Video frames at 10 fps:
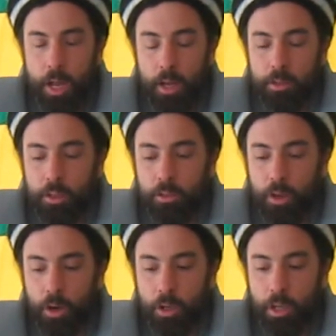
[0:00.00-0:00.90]

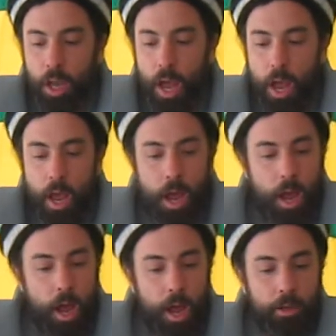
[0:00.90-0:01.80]
1930,
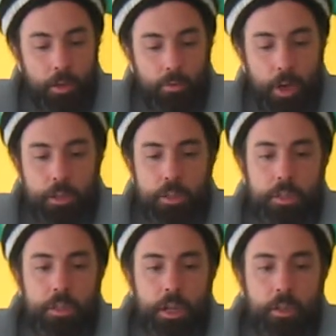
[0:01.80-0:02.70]
had no right to
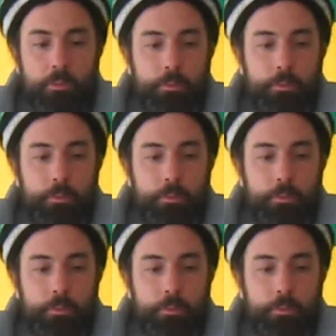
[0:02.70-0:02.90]
stay.